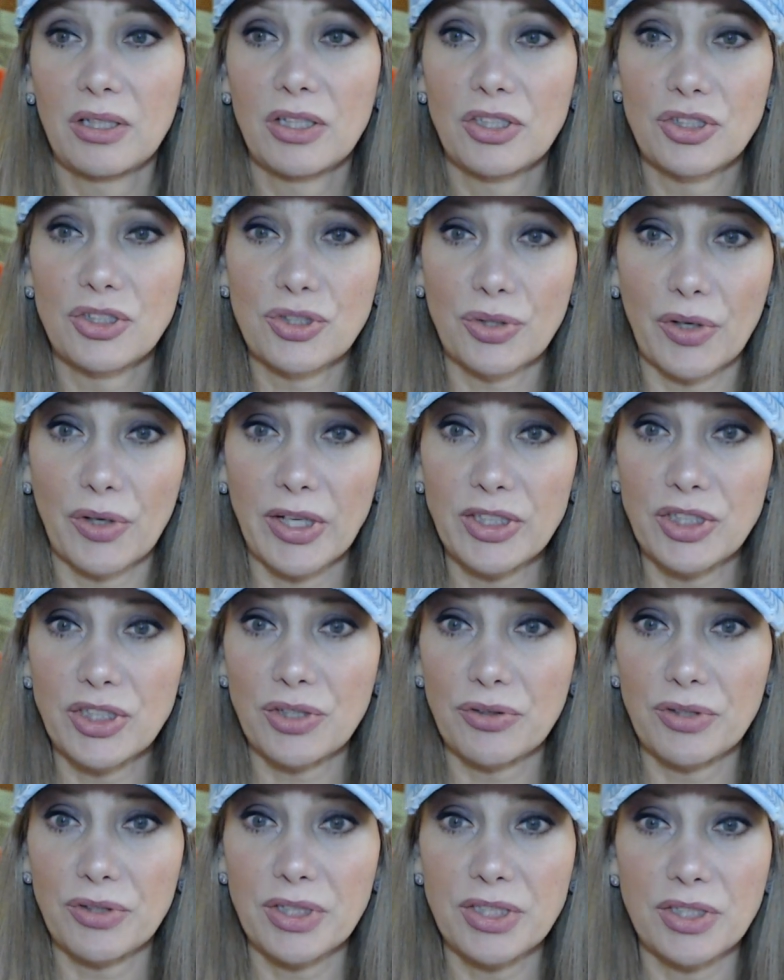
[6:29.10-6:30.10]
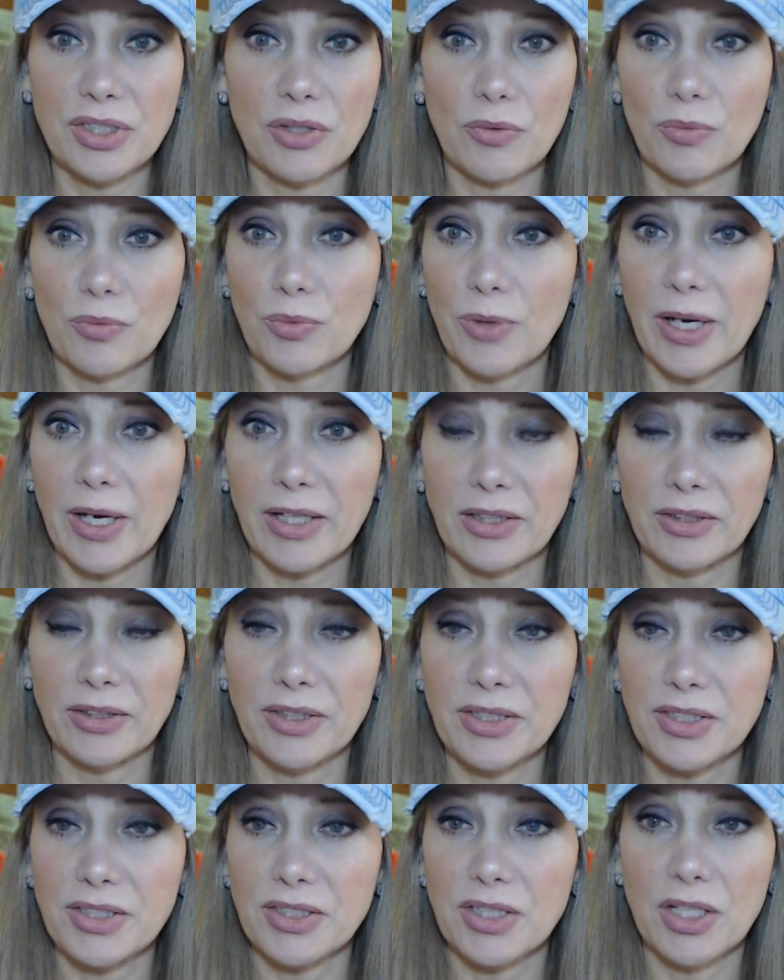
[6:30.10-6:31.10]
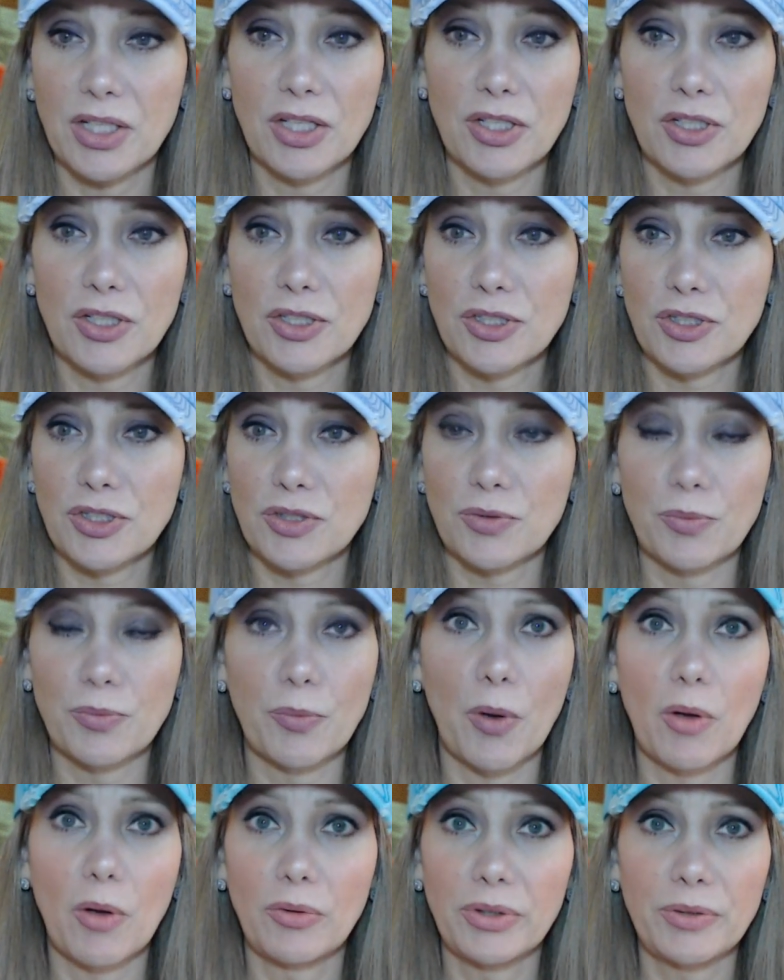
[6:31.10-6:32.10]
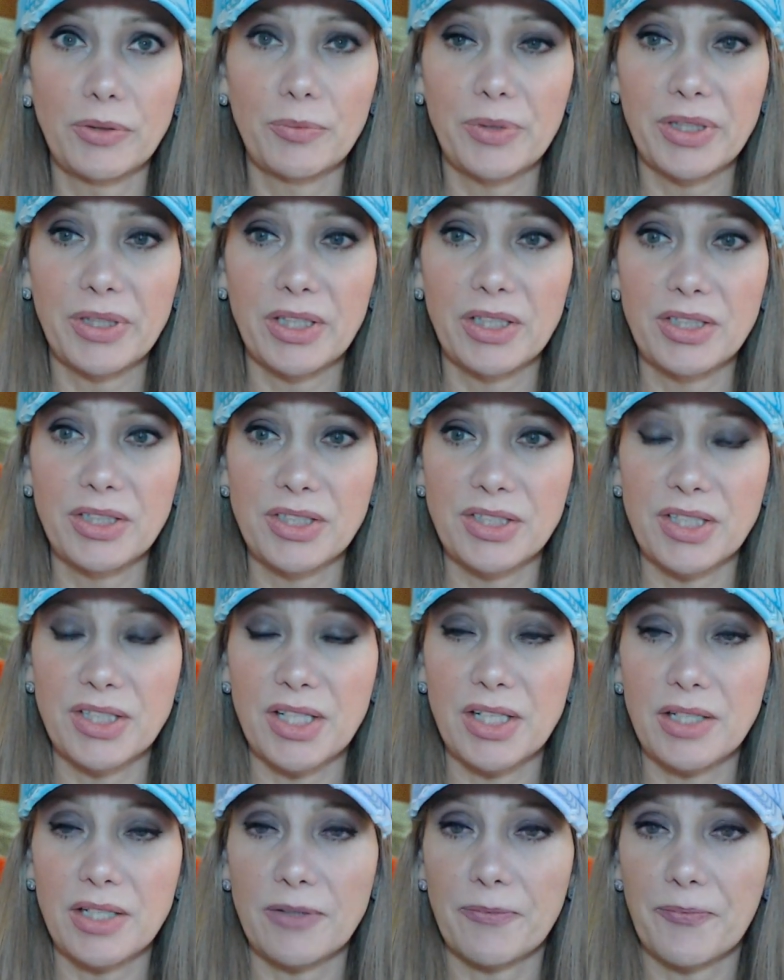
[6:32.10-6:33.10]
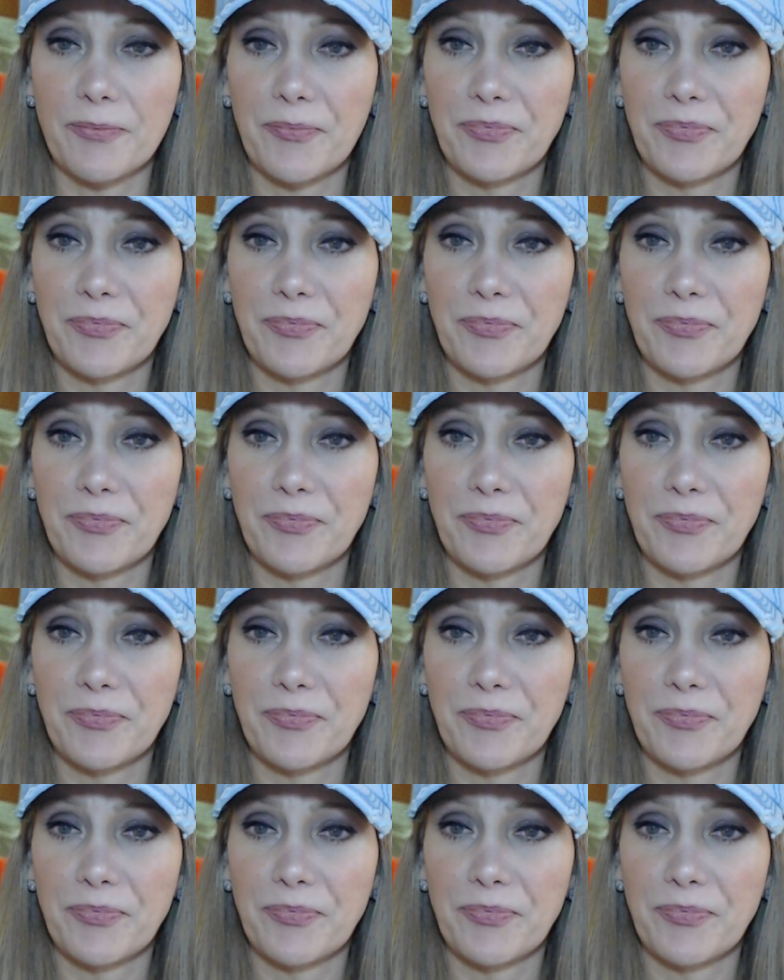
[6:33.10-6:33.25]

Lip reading: treacherous, reckless, swollen with conceit,